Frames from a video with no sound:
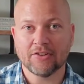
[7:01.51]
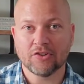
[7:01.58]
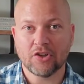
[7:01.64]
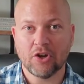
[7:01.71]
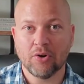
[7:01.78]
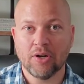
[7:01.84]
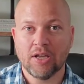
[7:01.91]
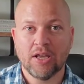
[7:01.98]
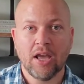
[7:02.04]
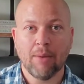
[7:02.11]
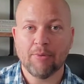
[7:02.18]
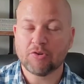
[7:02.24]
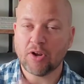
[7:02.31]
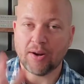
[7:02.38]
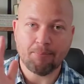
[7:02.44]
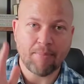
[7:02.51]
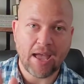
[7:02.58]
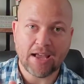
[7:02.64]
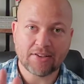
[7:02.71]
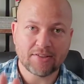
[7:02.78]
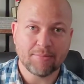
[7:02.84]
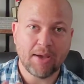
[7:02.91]
So I'm going to try to
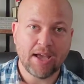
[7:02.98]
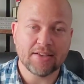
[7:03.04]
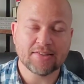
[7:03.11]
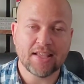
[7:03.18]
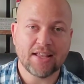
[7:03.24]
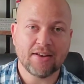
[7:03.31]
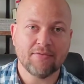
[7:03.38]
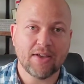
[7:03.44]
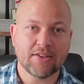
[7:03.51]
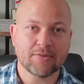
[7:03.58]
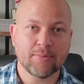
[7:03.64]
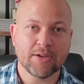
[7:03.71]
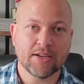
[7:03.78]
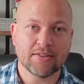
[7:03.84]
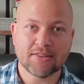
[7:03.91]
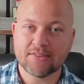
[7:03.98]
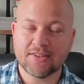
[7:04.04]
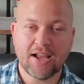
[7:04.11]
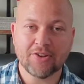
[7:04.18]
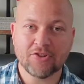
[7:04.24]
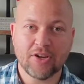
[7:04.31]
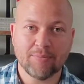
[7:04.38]
maximize that investment because it's
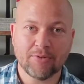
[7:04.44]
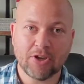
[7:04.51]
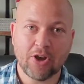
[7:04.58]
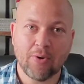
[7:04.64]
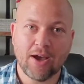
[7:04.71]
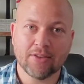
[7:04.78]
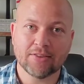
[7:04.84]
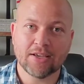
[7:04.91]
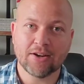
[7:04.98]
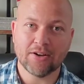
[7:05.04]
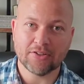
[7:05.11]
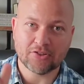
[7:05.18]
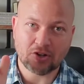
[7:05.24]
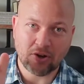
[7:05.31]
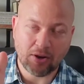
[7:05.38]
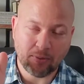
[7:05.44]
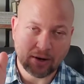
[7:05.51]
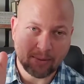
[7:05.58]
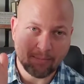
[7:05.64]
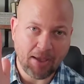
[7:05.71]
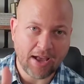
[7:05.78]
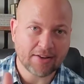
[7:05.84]
not cheap to go out there. And so I
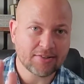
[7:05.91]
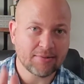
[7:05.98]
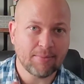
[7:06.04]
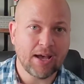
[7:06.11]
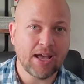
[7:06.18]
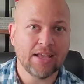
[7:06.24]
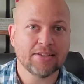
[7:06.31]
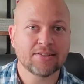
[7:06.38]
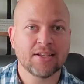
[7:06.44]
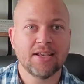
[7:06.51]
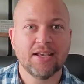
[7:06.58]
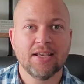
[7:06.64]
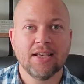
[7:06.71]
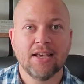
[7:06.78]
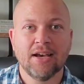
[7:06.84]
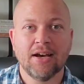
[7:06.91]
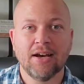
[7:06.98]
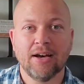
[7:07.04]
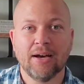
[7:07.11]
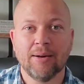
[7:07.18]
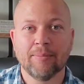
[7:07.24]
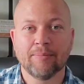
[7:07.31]
want to maximize.
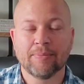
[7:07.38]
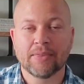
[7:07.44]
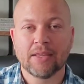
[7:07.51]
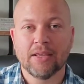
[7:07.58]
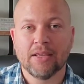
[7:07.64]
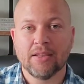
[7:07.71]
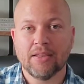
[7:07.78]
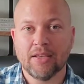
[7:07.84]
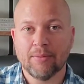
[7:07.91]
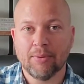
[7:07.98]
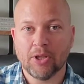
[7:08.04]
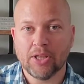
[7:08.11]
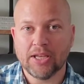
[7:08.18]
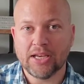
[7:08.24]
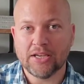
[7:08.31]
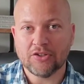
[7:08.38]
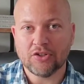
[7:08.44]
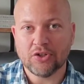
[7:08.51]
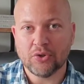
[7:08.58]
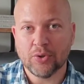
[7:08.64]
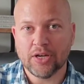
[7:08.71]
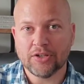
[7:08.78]
Um, the ability
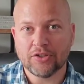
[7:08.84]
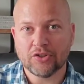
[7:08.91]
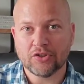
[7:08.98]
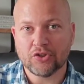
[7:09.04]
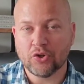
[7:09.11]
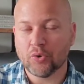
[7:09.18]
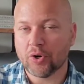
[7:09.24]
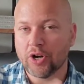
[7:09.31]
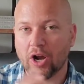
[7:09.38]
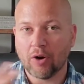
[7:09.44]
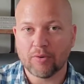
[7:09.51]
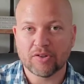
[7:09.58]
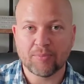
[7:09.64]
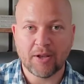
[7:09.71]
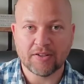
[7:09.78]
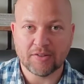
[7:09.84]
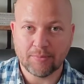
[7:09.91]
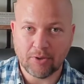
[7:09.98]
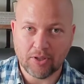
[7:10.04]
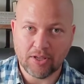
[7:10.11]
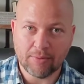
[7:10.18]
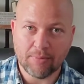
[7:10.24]
to uh, to steward our
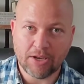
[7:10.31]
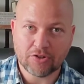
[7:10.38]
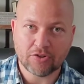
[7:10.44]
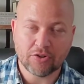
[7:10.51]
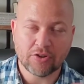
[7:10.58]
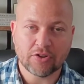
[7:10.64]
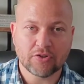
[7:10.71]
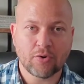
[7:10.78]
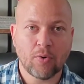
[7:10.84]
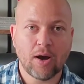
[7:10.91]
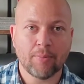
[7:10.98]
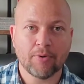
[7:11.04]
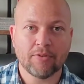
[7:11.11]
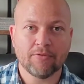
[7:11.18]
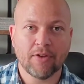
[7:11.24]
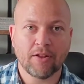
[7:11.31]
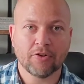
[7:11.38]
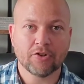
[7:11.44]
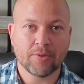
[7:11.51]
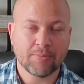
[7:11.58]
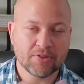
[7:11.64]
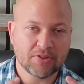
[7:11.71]
responsibility to make sure that this cooperative
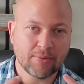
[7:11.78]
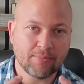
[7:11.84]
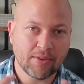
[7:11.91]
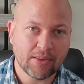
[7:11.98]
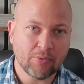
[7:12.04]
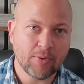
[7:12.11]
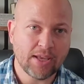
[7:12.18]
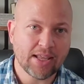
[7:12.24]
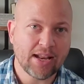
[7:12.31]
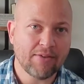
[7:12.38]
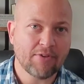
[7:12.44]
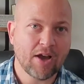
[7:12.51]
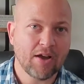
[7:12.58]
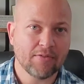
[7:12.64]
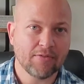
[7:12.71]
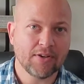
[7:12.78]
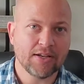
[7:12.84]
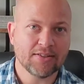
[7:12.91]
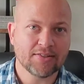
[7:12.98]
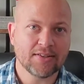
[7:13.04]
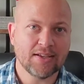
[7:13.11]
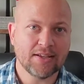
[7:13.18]
fellowship is something that we can have
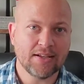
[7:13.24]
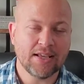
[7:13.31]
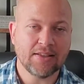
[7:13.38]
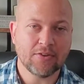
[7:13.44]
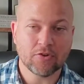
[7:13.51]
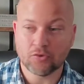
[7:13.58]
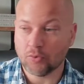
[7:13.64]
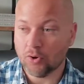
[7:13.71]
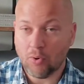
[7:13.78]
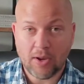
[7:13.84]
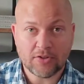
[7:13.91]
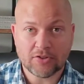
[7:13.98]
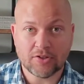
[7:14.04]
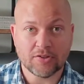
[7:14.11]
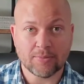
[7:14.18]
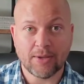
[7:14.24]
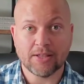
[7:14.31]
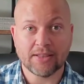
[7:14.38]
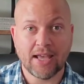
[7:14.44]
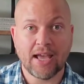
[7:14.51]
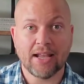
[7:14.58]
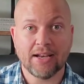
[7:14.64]
confidence in. And there's real questions
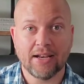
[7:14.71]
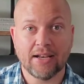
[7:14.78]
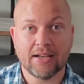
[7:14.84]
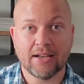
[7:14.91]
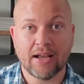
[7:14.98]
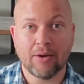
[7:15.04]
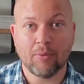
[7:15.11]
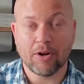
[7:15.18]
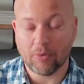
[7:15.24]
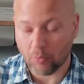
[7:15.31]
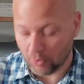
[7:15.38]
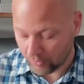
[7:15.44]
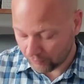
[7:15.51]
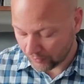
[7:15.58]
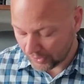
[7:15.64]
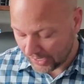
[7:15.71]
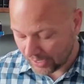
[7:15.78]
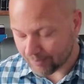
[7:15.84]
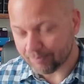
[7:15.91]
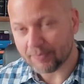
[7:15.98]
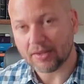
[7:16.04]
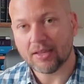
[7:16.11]
about that, and I want to work for
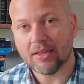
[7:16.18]
that.